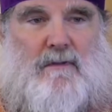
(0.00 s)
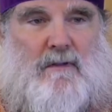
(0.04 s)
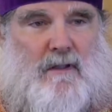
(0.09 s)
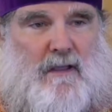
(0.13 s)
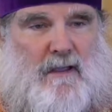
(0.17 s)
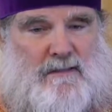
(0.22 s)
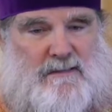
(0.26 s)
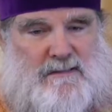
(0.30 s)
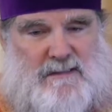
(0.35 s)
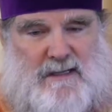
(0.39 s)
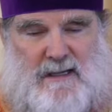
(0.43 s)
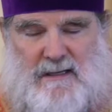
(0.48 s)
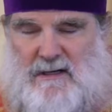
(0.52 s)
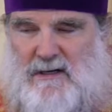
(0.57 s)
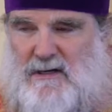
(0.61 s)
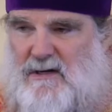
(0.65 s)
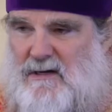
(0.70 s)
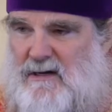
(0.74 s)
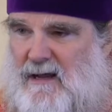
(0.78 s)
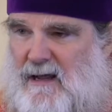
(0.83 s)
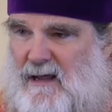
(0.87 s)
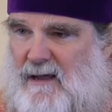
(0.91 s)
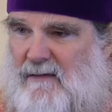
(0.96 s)
ascended
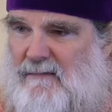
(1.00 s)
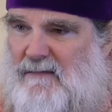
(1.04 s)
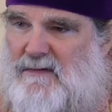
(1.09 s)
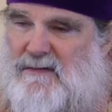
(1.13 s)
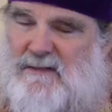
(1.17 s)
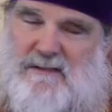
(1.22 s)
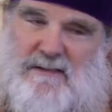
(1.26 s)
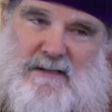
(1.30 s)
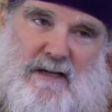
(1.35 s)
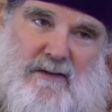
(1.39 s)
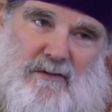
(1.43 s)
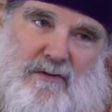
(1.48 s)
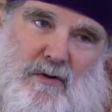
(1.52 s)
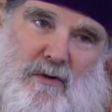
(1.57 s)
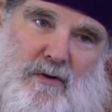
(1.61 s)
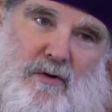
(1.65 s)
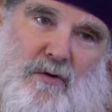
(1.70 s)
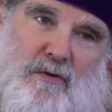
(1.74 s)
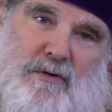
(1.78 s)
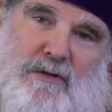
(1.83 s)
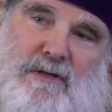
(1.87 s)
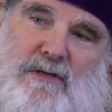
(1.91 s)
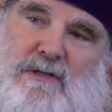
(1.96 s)
into heaven, sent the
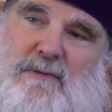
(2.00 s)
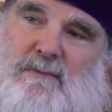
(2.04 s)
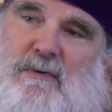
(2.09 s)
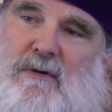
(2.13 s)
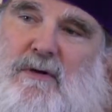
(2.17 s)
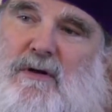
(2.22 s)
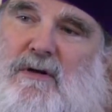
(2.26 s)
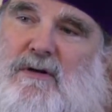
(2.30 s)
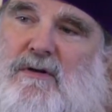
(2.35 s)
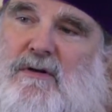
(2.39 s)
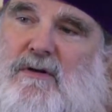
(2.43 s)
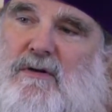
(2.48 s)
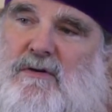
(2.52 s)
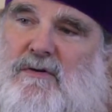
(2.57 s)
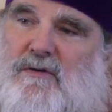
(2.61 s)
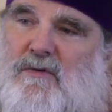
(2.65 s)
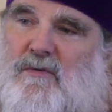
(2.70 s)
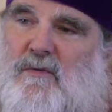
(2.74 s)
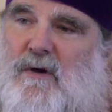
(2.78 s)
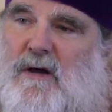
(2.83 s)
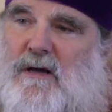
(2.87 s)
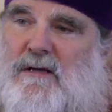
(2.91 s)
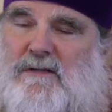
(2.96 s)
Holy Spirit
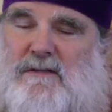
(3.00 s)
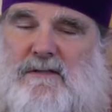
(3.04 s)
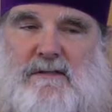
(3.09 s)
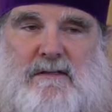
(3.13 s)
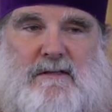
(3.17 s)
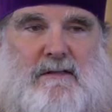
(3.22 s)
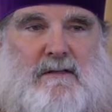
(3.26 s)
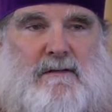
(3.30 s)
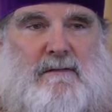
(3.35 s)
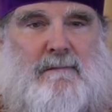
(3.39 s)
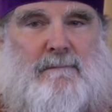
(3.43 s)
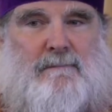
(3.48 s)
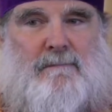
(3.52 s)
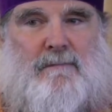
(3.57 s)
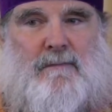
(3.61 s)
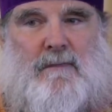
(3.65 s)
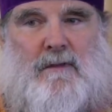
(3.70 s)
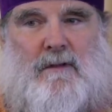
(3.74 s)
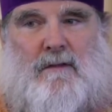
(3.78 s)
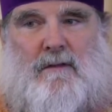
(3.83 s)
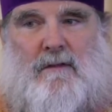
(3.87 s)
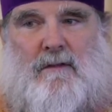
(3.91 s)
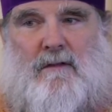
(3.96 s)
to us
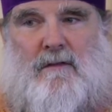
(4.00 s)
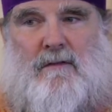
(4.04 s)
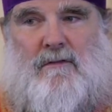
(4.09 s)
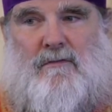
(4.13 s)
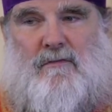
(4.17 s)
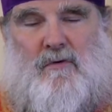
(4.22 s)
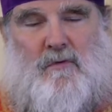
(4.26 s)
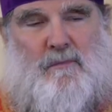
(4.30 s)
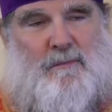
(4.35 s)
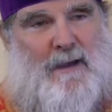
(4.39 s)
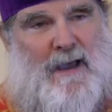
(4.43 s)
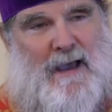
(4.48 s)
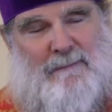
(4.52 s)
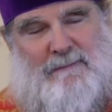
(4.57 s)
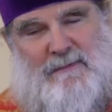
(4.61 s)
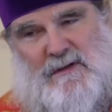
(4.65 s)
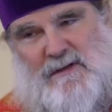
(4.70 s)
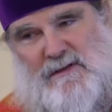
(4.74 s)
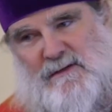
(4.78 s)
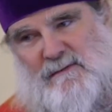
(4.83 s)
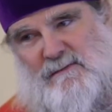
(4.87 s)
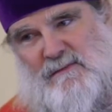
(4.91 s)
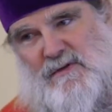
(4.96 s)
through
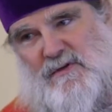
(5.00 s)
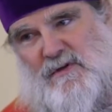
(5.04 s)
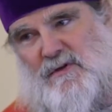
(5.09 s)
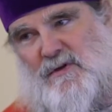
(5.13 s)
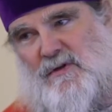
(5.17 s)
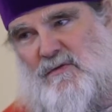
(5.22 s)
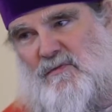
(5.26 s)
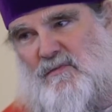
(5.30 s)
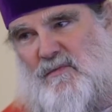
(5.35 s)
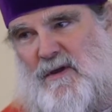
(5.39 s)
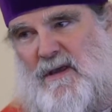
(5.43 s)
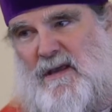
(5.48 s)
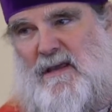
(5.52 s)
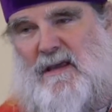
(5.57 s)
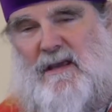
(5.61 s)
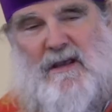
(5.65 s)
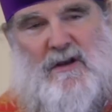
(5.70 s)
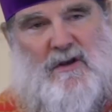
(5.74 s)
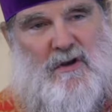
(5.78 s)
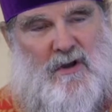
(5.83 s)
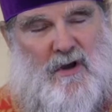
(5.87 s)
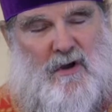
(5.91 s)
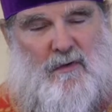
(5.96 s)
baptism so that we
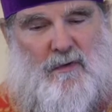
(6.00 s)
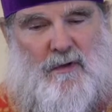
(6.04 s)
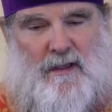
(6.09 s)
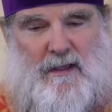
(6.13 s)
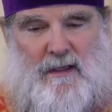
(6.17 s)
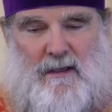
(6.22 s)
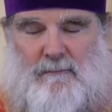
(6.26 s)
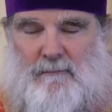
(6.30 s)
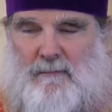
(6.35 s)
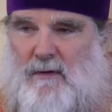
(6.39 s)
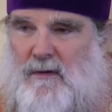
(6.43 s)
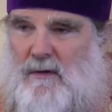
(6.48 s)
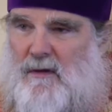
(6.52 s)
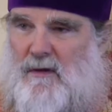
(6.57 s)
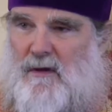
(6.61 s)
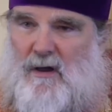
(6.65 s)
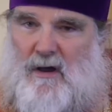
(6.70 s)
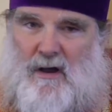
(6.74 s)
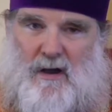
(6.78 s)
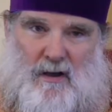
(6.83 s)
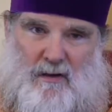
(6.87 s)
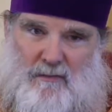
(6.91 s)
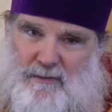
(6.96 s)
can know him.
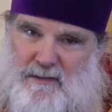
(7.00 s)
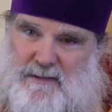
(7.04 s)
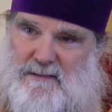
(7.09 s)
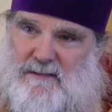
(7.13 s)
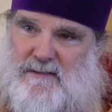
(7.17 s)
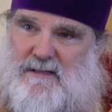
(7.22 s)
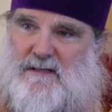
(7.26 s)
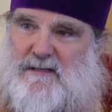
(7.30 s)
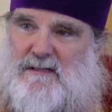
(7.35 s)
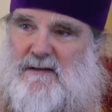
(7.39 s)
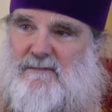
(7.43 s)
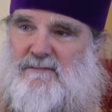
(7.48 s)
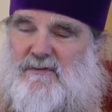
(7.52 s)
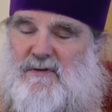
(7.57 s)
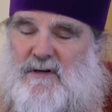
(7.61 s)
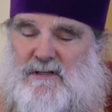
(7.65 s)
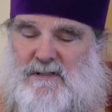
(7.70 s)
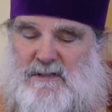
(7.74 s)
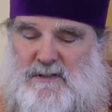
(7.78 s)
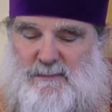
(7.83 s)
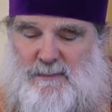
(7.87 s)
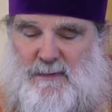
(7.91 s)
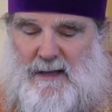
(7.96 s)
All these things have
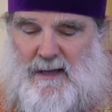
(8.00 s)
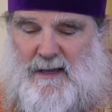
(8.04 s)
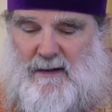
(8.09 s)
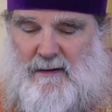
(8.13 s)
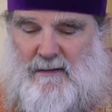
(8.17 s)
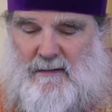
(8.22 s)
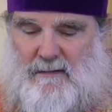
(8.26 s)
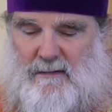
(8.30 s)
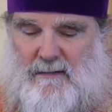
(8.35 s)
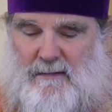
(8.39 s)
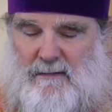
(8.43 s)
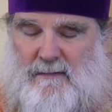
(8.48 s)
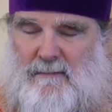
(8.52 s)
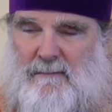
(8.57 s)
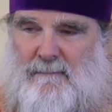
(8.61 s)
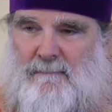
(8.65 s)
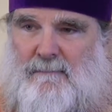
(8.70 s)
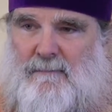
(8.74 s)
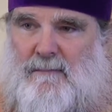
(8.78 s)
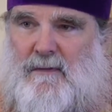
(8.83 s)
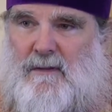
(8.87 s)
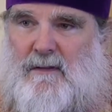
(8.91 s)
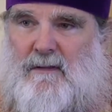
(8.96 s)
transpired,
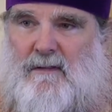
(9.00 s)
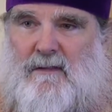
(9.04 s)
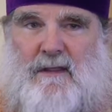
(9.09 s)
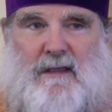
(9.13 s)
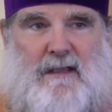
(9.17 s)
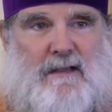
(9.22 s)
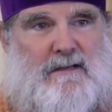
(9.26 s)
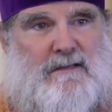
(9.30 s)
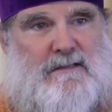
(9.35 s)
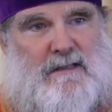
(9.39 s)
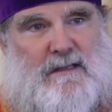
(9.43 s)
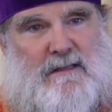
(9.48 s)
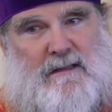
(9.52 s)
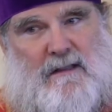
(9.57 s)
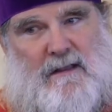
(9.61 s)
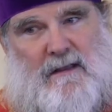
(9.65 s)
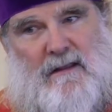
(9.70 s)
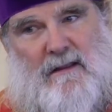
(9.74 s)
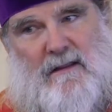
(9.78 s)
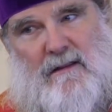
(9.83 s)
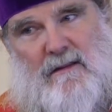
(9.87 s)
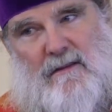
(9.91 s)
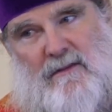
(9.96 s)
things that
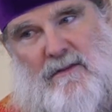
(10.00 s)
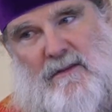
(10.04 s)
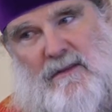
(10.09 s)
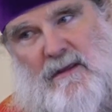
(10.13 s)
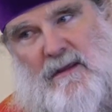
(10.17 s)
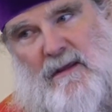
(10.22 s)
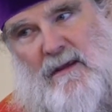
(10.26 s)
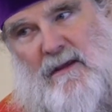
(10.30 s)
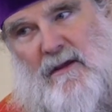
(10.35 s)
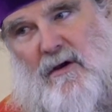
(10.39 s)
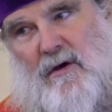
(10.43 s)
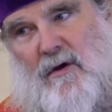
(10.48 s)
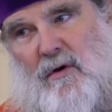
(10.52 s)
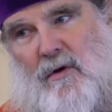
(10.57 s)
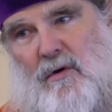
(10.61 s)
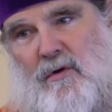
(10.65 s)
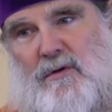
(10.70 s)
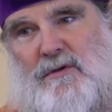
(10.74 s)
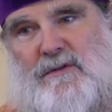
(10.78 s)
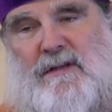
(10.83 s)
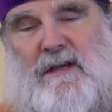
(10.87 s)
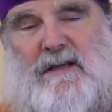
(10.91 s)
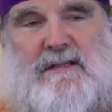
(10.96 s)
the
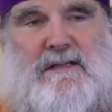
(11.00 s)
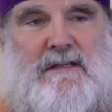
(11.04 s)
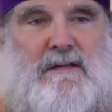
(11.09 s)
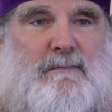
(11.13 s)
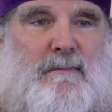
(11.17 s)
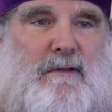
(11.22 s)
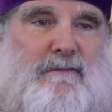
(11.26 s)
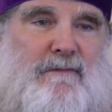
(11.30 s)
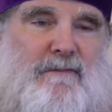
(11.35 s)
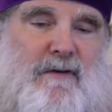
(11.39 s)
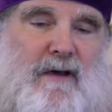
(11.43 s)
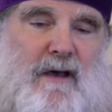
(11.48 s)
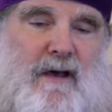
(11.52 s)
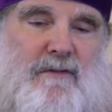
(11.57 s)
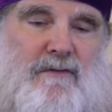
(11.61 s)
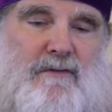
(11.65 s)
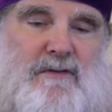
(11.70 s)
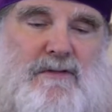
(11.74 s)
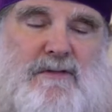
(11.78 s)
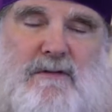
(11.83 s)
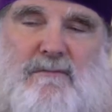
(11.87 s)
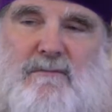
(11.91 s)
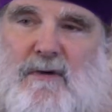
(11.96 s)
Old Testament
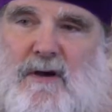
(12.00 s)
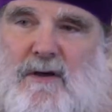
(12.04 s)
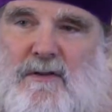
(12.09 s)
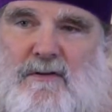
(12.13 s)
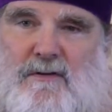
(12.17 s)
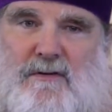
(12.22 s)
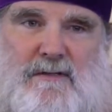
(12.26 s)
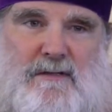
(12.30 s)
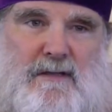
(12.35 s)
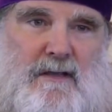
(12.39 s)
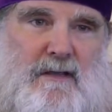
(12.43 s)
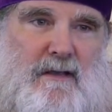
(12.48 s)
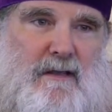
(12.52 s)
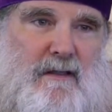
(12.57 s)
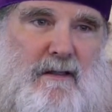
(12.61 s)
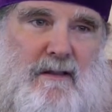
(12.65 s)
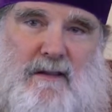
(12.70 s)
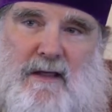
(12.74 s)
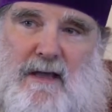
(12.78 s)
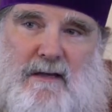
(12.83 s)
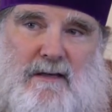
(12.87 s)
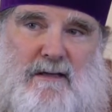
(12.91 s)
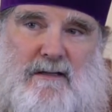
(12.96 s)
fathers and mothers,
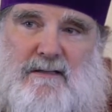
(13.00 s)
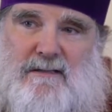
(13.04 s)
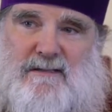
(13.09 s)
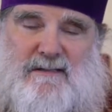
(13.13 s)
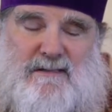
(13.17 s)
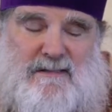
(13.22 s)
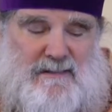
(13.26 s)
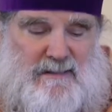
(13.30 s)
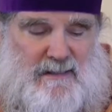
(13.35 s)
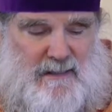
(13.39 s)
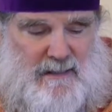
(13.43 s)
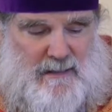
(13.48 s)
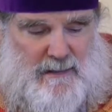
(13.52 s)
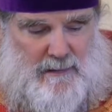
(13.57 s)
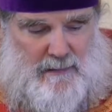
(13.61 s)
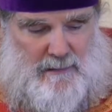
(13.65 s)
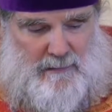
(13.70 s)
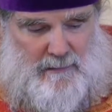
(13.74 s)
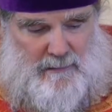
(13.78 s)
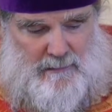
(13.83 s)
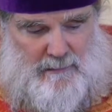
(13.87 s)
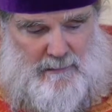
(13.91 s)
they didn't see.